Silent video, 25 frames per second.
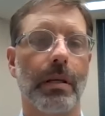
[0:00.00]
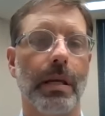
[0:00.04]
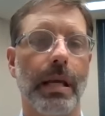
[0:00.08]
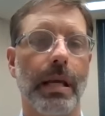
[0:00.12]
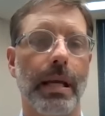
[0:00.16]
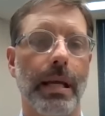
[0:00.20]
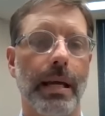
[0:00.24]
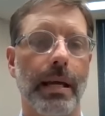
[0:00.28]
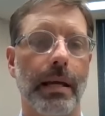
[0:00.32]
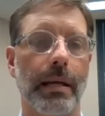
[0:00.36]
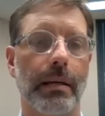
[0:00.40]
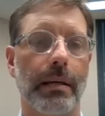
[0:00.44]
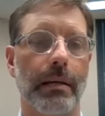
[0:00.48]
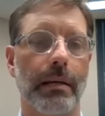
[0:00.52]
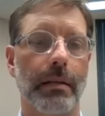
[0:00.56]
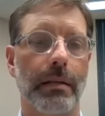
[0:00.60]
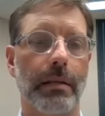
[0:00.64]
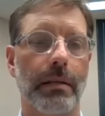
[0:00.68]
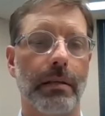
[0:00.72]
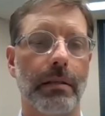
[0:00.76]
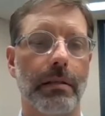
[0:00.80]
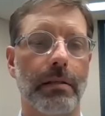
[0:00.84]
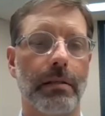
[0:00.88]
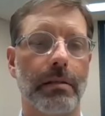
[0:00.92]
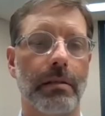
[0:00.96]
And
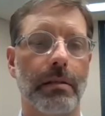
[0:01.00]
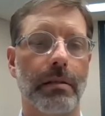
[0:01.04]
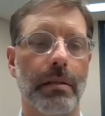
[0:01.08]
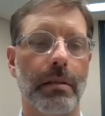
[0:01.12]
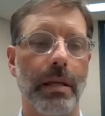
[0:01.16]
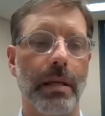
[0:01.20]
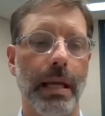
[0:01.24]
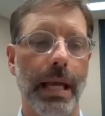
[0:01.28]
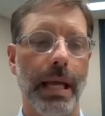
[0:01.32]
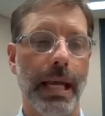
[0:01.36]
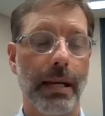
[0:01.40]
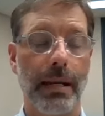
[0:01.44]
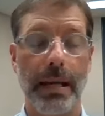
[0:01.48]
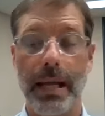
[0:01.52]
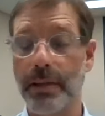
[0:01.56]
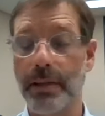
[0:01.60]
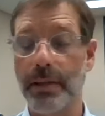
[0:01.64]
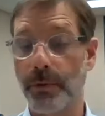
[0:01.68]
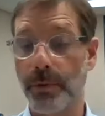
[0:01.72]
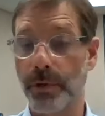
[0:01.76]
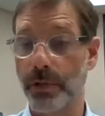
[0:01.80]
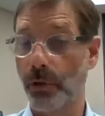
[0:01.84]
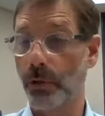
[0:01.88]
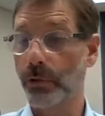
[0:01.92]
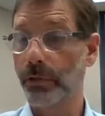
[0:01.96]

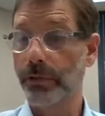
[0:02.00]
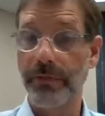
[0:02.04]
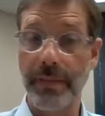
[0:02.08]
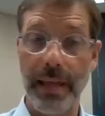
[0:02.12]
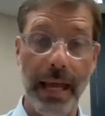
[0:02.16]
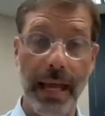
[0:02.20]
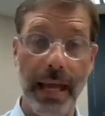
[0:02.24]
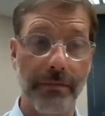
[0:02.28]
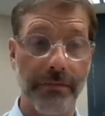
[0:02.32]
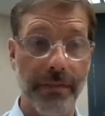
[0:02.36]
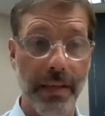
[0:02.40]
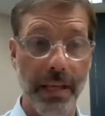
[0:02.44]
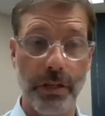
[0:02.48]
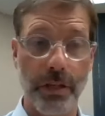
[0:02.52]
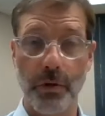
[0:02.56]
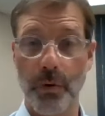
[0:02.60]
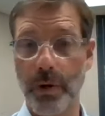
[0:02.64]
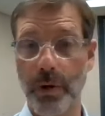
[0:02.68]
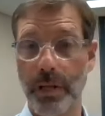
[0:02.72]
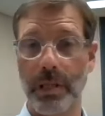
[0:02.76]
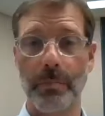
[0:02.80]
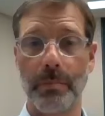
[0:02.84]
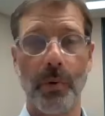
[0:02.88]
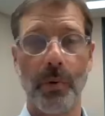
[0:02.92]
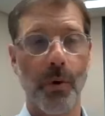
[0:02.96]
as a result of that, if they
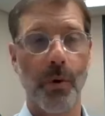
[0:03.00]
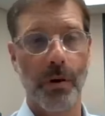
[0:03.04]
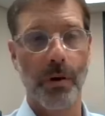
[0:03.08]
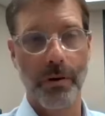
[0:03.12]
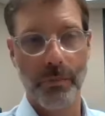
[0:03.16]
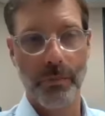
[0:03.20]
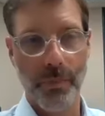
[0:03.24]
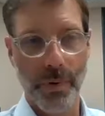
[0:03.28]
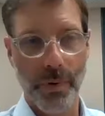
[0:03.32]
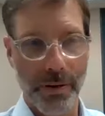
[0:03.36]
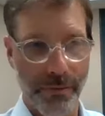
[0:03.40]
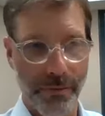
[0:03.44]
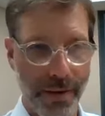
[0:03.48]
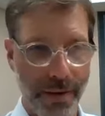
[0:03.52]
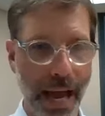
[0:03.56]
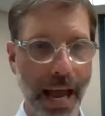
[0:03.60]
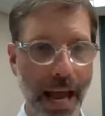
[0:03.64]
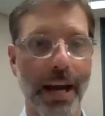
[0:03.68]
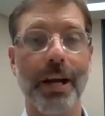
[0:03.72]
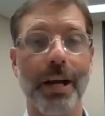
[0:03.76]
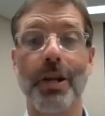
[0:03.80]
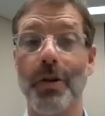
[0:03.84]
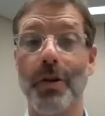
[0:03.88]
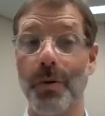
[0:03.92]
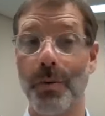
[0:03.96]
join the board, we've
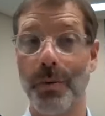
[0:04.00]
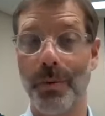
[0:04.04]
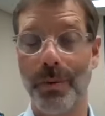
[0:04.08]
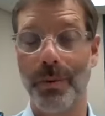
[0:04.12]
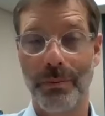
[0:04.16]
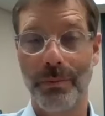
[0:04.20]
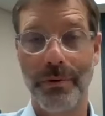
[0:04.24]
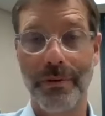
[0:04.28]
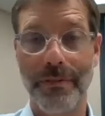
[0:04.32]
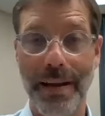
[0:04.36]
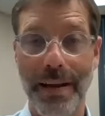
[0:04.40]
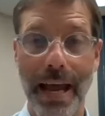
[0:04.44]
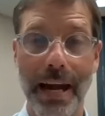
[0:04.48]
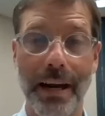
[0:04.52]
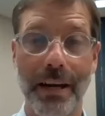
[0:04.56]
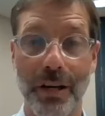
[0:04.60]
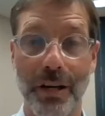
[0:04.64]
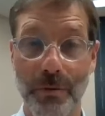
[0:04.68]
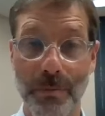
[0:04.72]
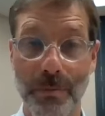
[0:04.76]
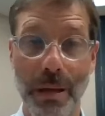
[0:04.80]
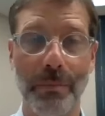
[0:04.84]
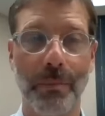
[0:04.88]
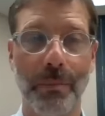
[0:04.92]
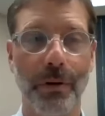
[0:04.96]
got a new
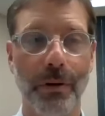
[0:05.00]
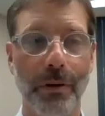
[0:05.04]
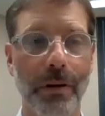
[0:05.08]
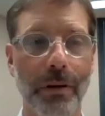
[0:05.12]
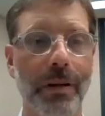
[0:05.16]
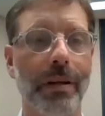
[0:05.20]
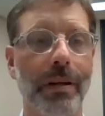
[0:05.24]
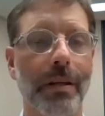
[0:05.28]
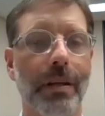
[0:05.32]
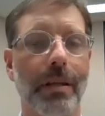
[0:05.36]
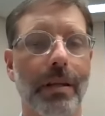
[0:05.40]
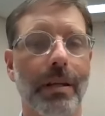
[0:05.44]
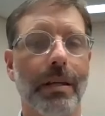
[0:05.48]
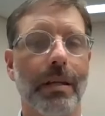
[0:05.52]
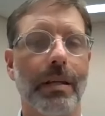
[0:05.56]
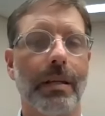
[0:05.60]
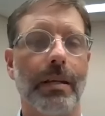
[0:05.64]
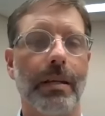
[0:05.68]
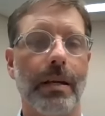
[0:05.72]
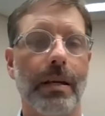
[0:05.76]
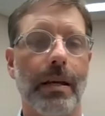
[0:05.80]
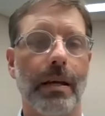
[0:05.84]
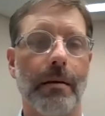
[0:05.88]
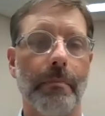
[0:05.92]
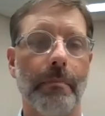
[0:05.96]
member.
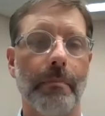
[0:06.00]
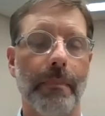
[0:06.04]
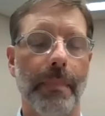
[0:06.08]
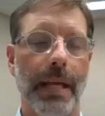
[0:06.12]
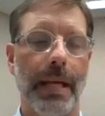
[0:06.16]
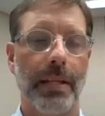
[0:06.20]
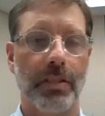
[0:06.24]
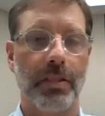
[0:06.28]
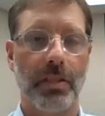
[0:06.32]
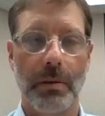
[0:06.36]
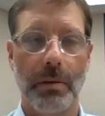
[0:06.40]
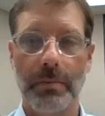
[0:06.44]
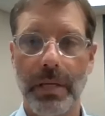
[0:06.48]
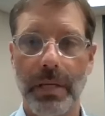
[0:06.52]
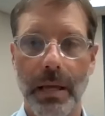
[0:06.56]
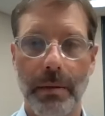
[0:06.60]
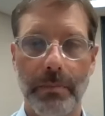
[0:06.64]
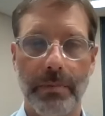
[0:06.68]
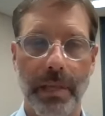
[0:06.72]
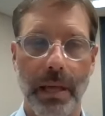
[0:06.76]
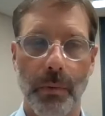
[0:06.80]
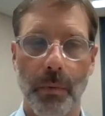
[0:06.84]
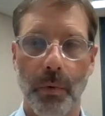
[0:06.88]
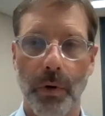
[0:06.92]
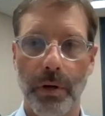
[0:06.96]
And
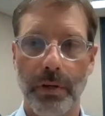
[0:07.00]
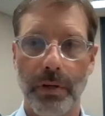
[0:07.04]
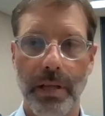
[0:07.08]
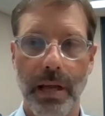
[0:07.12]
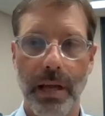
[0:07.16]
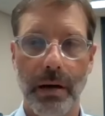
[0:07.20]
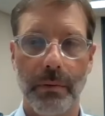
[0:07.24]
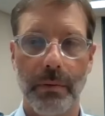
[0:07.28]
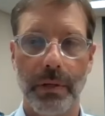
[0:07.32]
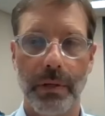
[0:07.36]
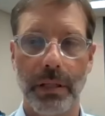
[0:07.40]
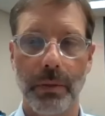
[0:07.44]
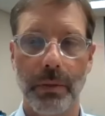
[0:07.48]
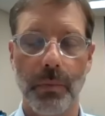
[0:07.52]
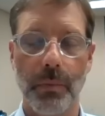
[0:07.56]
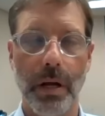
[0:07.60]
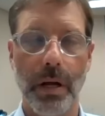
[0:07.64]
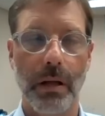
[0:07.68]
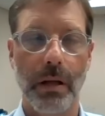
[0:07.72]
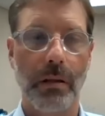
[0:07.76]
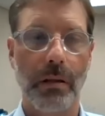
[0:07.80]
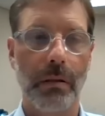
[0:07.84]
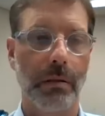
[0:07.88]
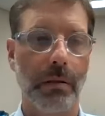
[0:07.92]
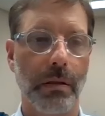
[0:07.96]
sometimes that works out really
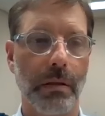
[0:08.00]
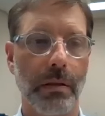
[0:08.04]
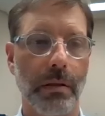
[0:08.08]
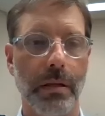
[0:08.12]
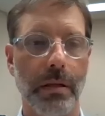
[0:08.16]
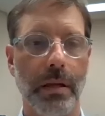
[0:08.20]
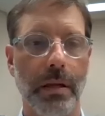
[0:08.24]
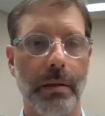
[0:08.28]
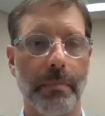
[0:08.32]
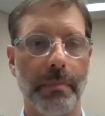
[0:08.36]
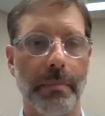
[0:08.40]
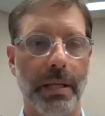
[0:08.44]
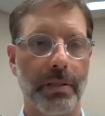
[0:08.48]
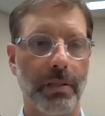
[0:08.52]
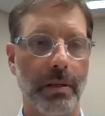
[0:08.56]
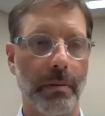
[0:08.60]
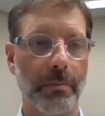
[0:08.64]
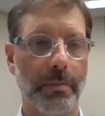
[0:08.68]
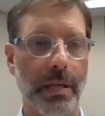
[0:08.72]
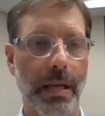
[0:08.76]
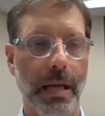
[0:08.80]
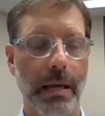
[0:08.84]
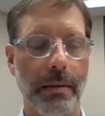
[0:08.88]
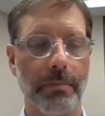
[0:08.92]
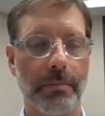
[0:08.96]
well, and
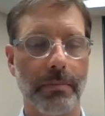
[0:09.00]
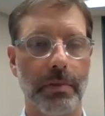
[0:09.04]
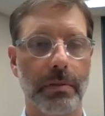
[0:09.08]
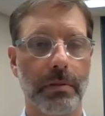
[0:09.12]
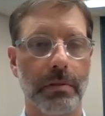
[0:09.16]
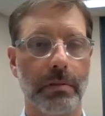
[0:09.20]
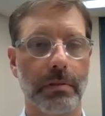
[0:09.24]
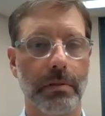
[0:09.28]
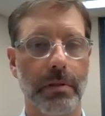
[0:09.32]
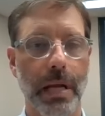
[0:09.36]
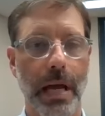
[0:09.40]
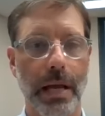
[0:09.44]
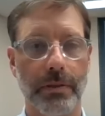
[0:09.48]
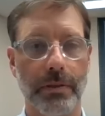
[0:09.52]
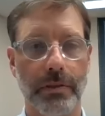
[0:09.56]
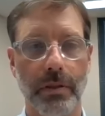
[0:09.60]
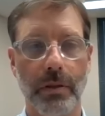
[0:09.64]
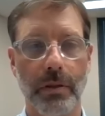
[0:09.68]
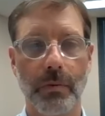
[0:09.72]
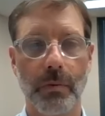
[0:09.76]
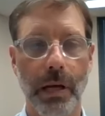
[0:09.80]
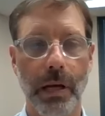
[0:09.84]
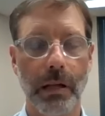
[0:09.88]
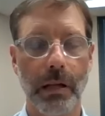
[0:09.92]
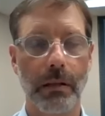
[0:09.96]
sometimes not
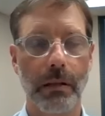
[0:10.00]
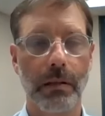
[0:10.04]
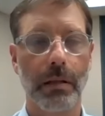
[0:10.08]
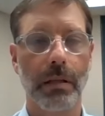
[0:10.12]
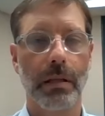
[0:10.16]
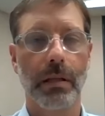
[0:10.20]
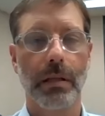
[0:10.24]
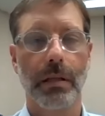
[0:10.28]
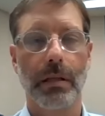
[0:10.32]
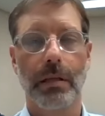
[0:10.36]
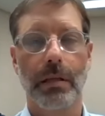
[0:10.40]
so well.